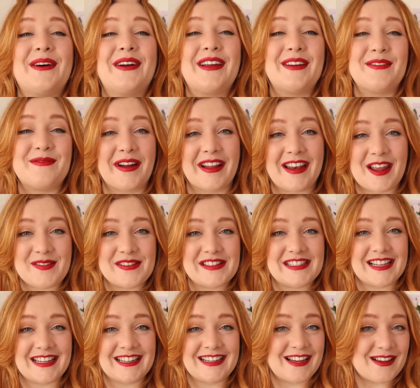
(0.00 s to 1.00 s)
Hi, my name is
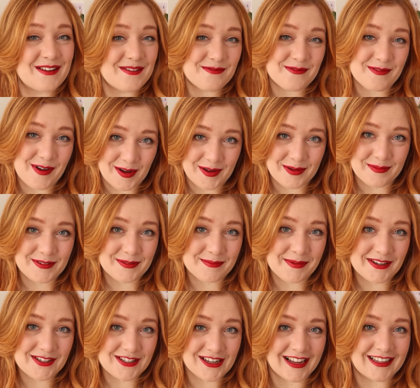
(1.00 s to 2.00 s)
Sana. Welcome to
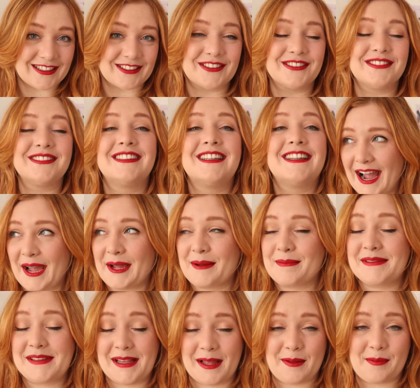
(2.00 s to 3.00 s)
my channel. I
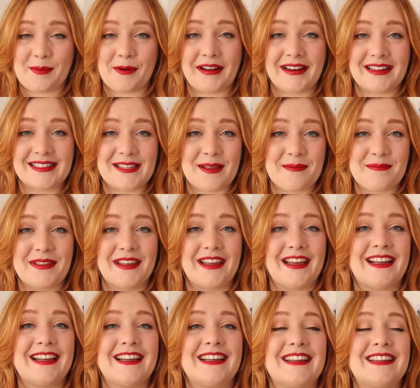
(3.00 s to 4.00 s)
am celebrating
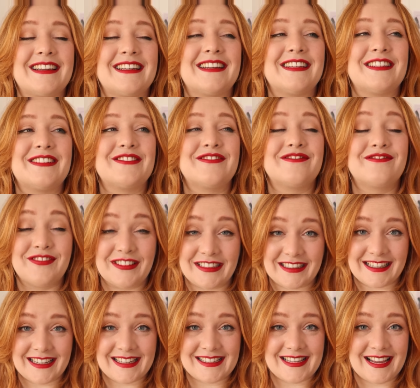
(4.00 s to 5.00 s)
something
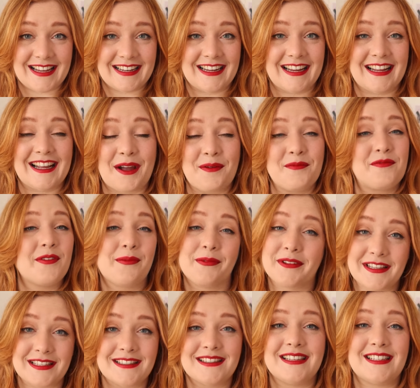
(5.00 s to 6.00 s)
really exciting. I'm
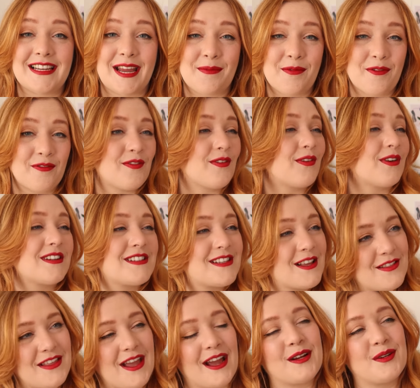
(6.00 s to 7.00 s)
filming this the day before,
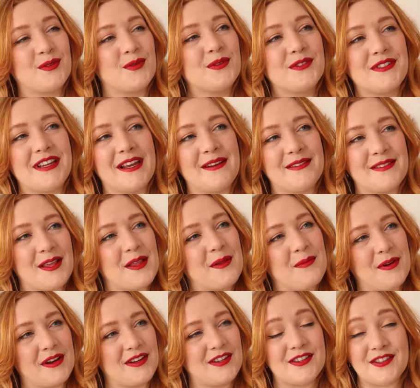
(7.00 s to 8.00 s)
so the actual day of
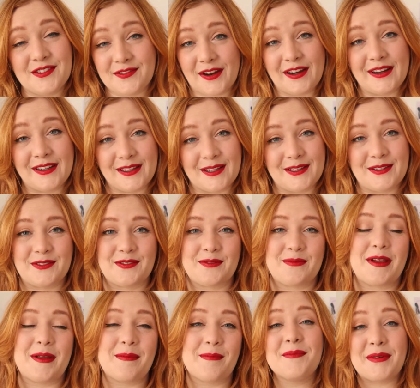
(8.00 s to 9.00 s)
celebration is very close for
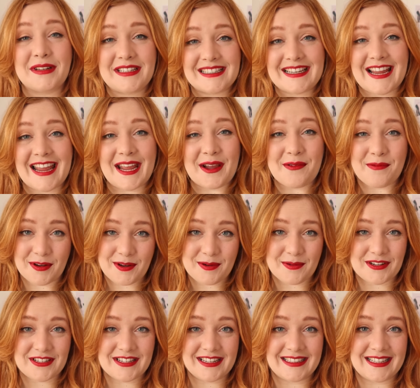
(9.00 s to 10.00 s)
me. But today, when you're
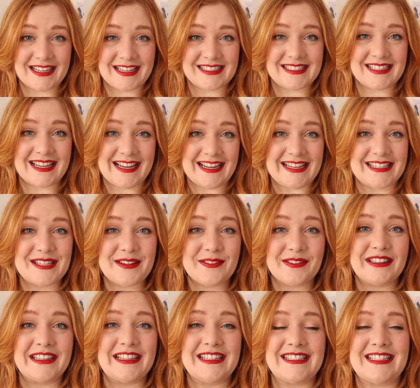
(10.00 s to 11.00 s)
watching this, is the
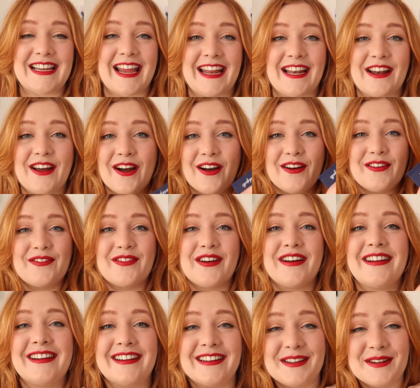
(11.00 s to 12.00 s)
release date of
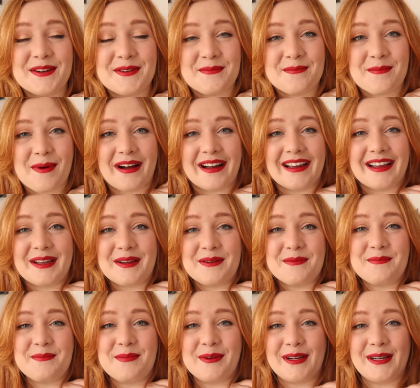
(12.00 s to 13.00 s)
my
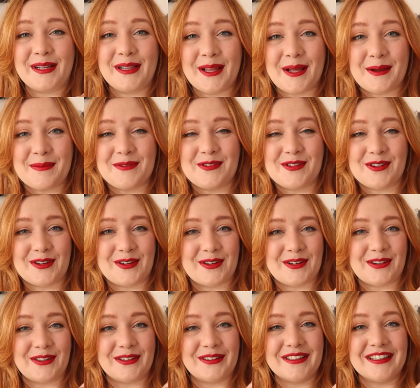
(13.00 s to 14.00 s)
book club
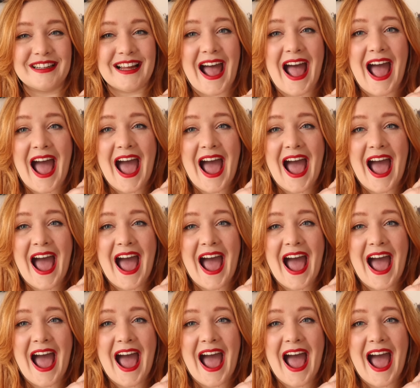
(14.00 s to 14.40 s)
journal.